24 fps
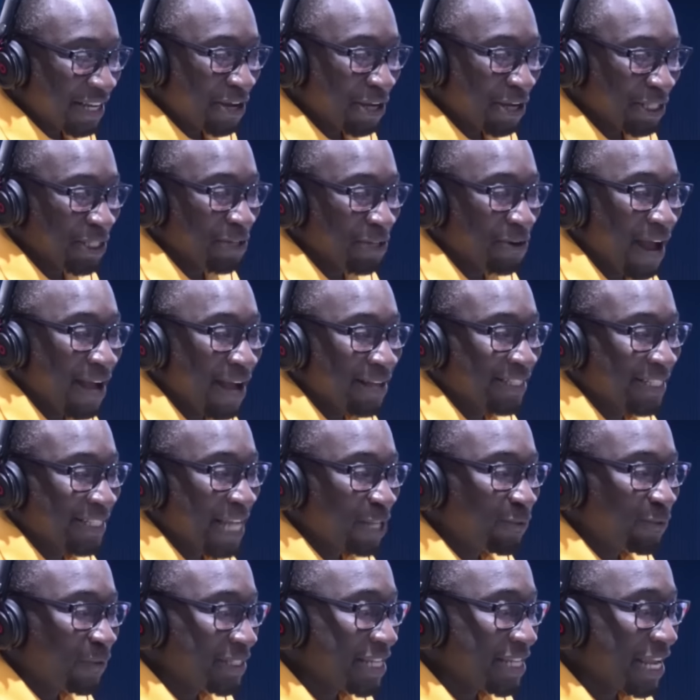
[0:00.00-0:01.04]
Cutty Ranks,
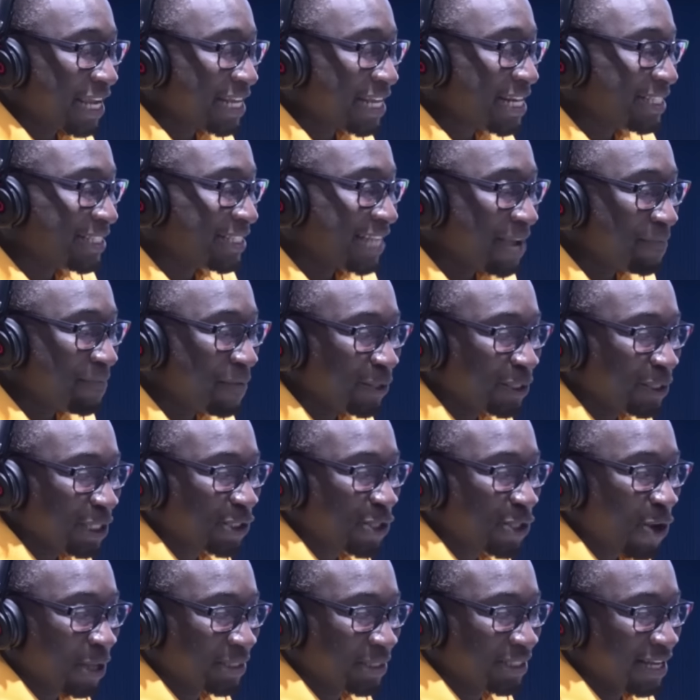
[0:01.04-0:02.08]
thanks for taking the time out to
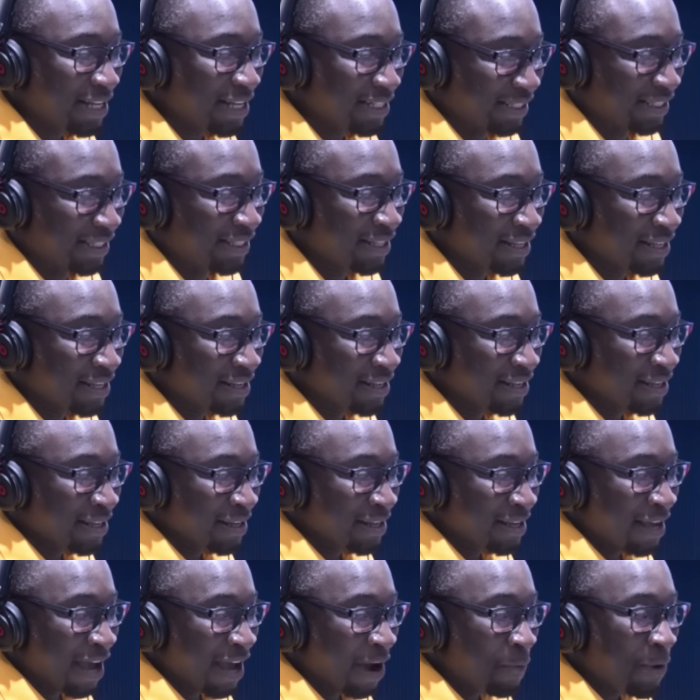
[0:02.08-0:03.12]
talk to us.
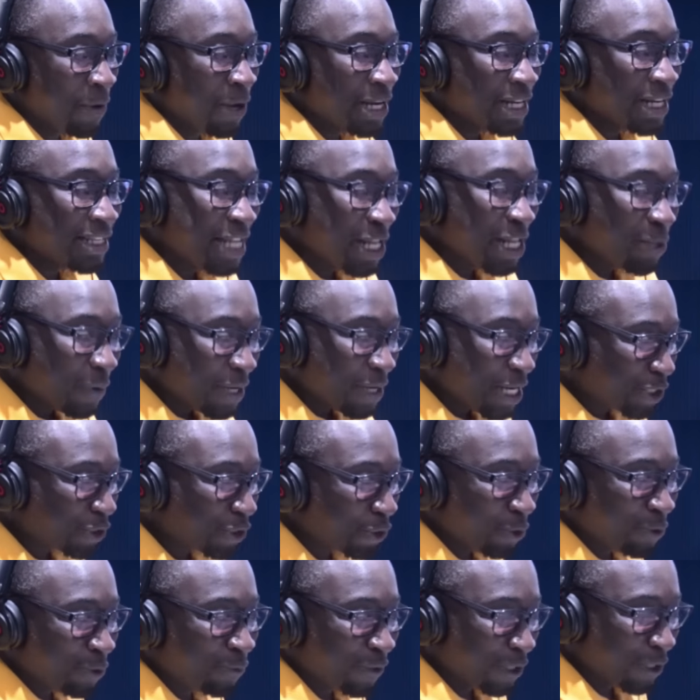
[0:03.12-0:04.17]
And we're going to deal with the
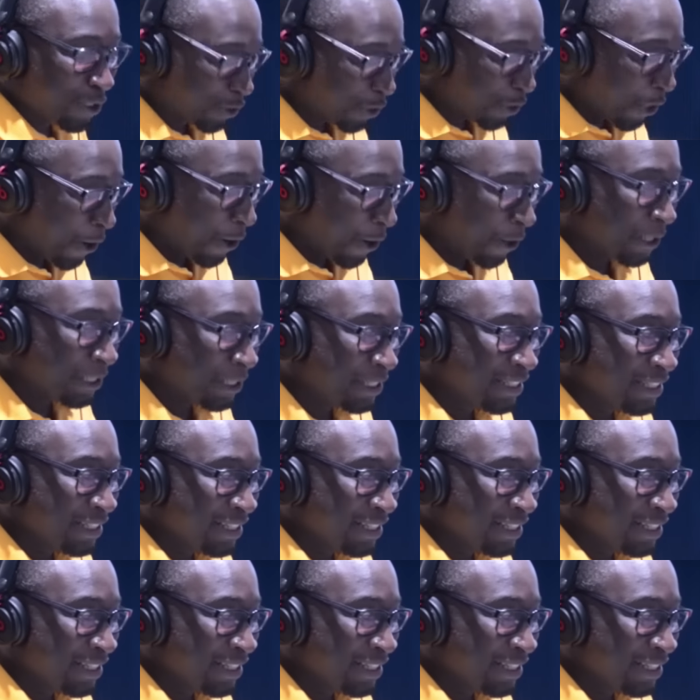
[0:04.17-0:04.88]
tune for sure.